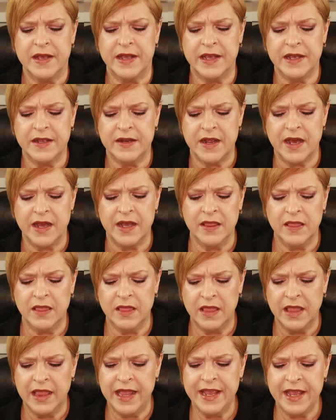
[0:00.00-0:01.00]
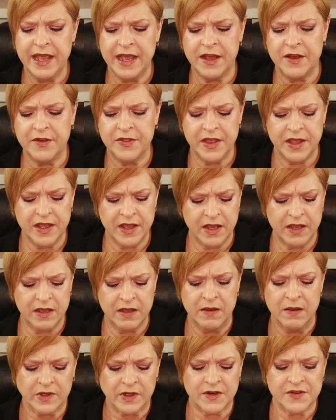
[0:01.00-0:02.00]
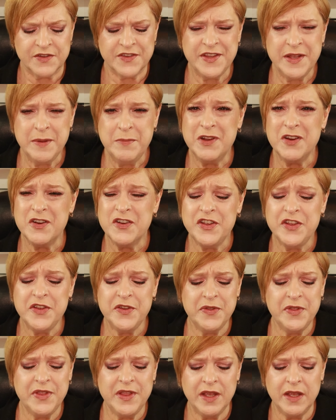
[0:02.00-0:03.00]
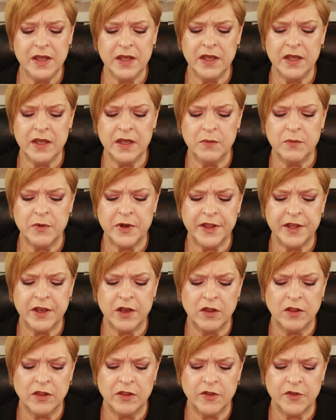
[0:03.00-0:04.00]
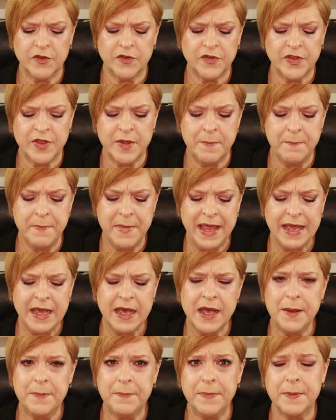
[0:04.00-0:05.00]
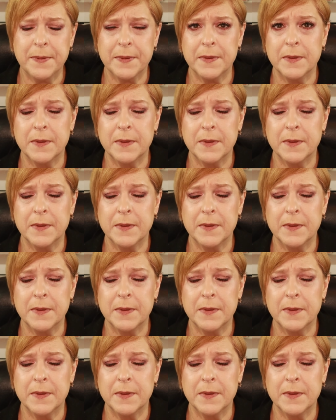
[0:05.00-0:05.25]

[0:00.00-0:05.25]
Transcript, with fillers: And I like how they are similar to the, what do they call those? The makeup,